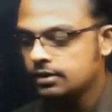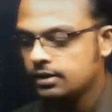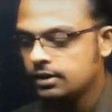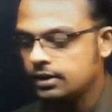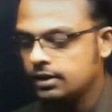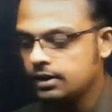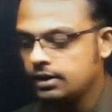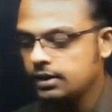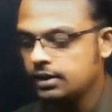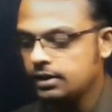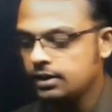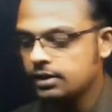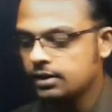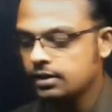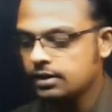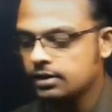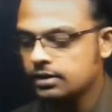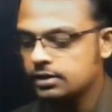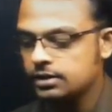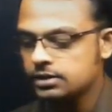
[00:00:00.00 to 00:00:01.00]

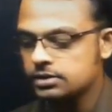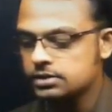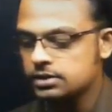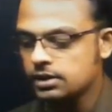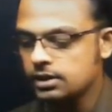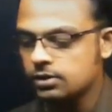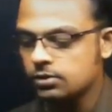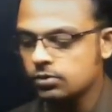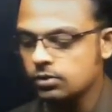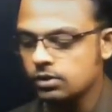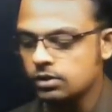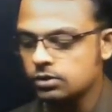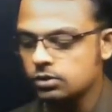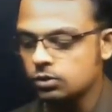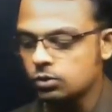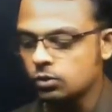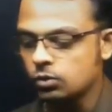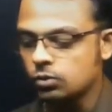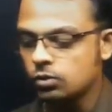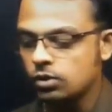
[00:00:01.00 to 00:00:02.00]
area is equal
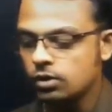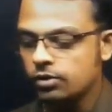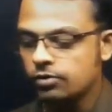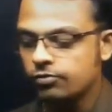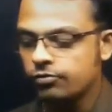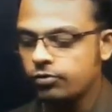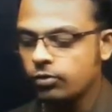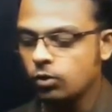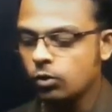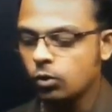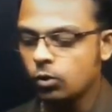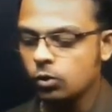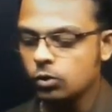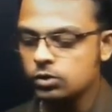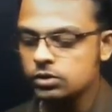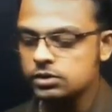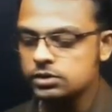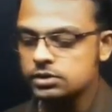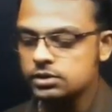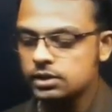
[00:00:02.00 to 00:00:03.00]
to
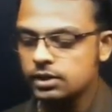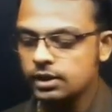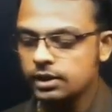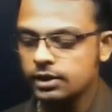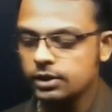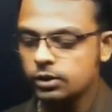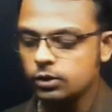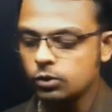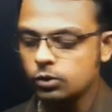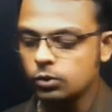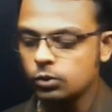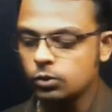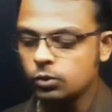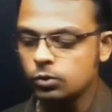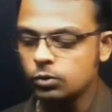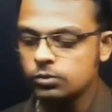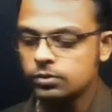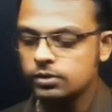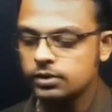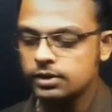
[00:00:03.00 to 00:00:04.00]
force
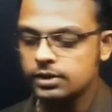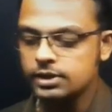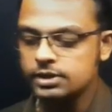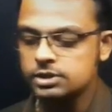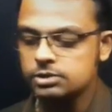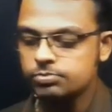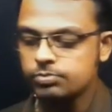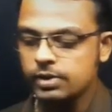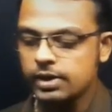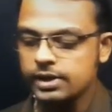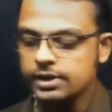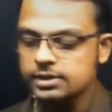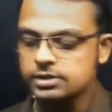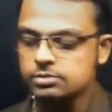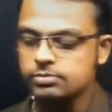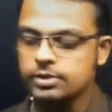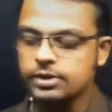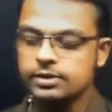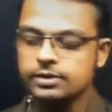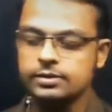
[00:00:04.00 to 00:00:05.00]
into
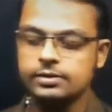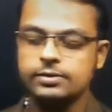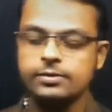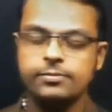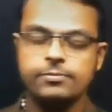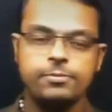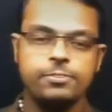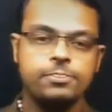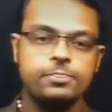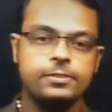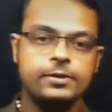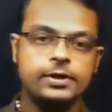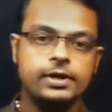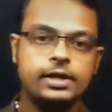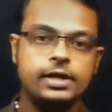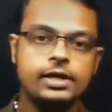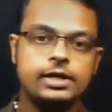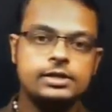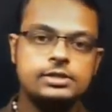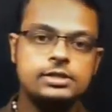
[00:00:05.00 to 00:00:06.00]
displacement.
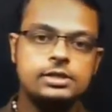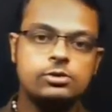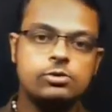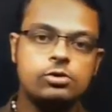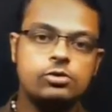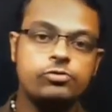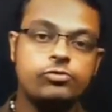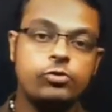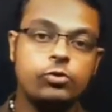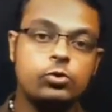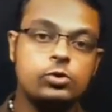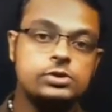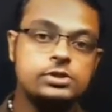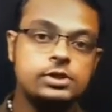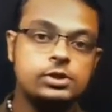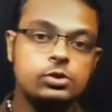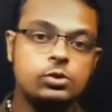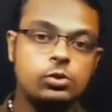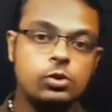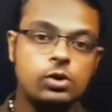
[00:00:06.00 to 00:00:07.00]
Area is equal to force
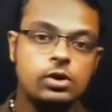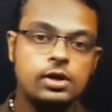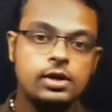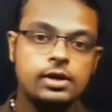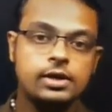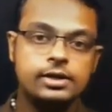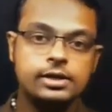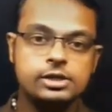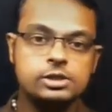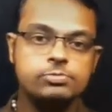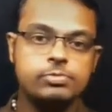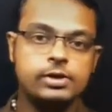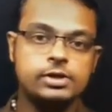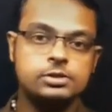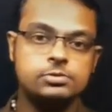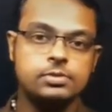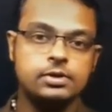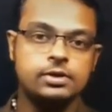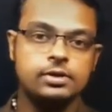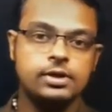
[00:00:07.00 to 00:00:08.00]
into
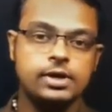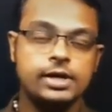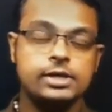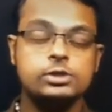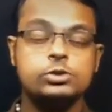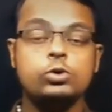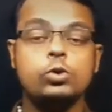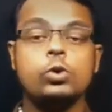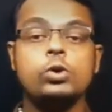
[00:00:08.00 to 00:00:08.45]
displacement. As you